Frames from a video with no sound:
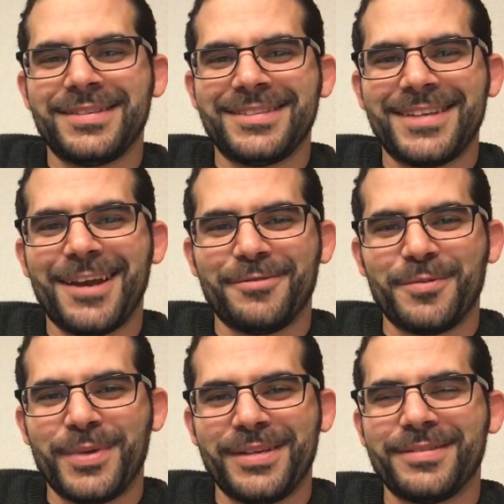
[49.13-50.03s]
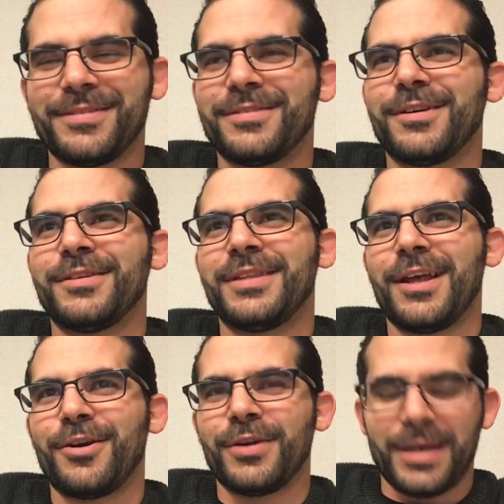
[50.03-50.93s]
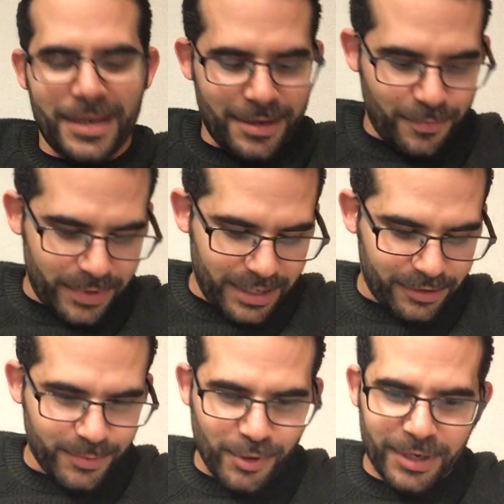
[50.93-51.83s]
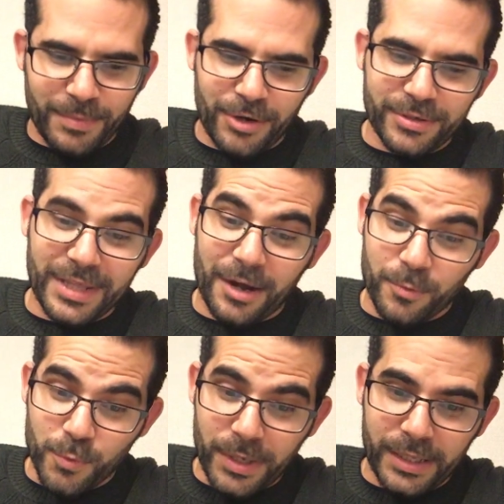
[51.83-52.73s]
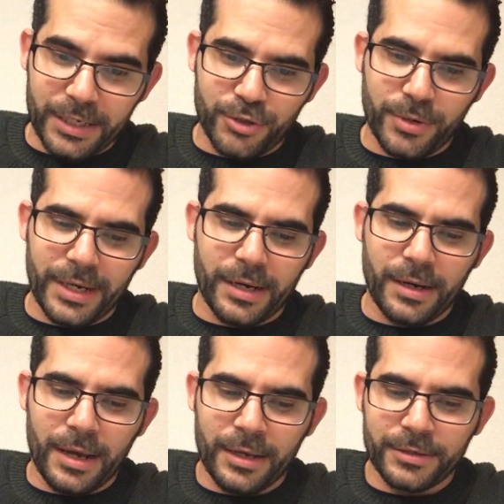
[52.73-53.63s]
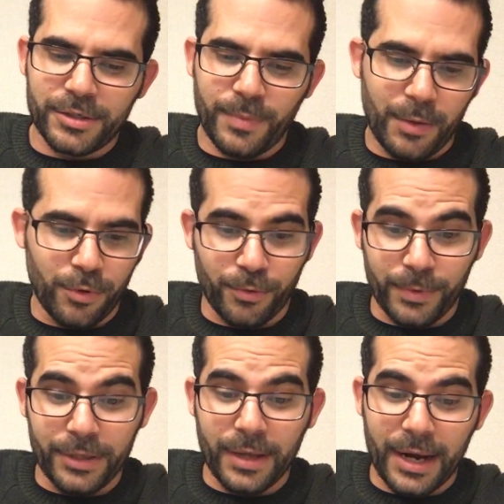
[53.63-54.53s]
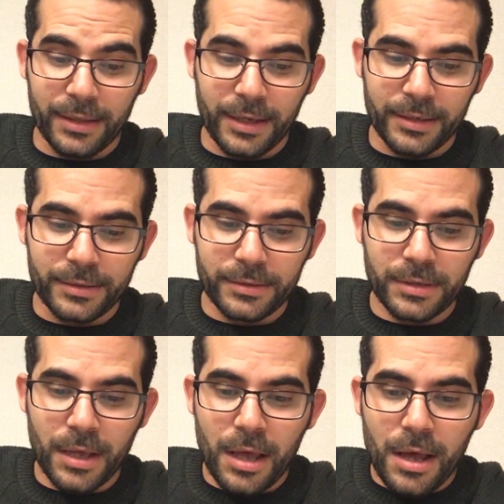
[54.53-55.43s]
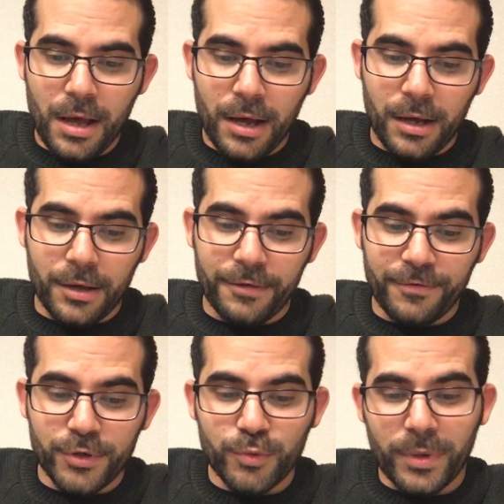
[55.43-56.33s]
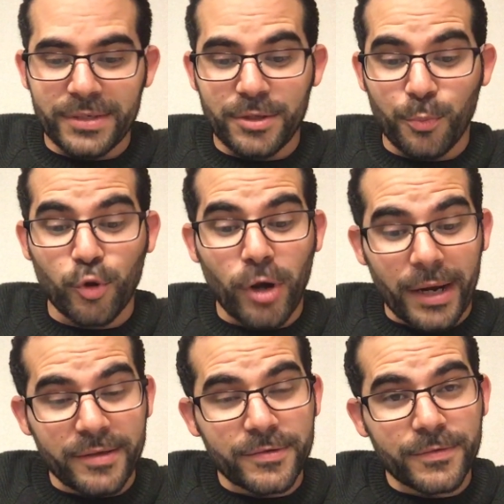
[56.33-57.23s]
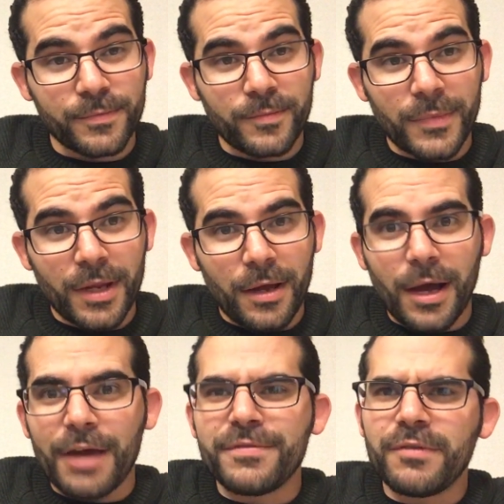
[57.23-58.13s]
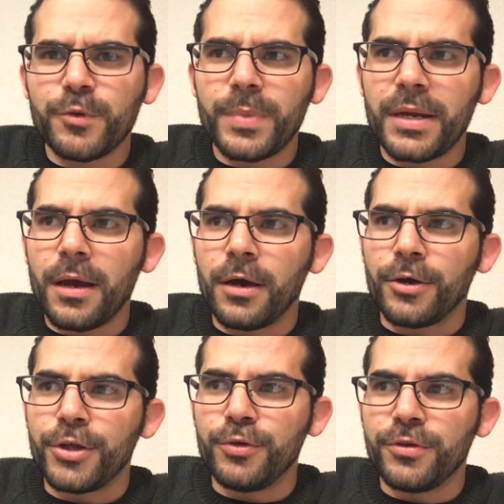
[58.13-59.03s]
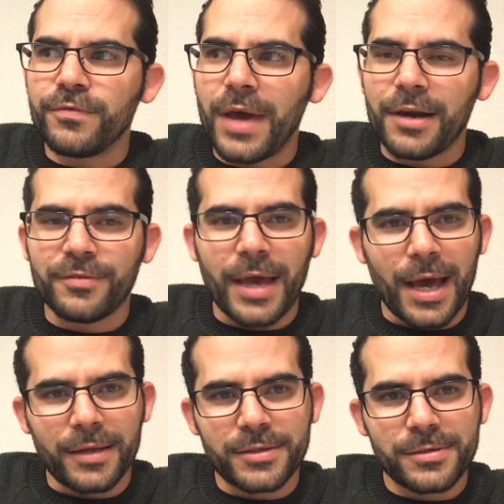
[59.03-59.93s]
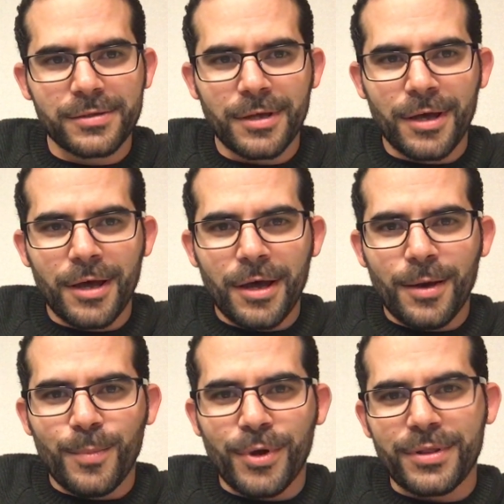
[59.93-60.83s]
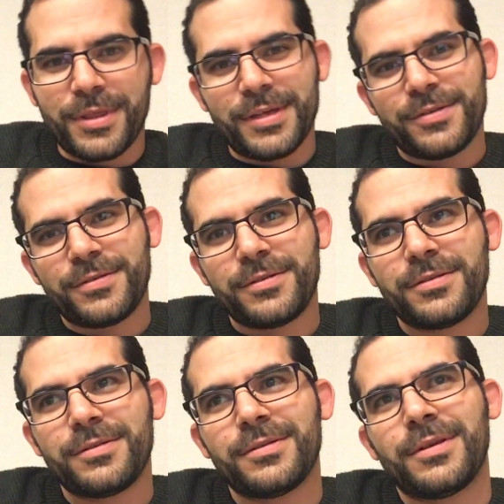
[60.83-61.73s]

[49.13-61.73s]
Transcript: that are within Smoke and Mirrors that I really enjoyed and to me were real highlights. The first one is The Price. I've never been a huge fan of cats, but this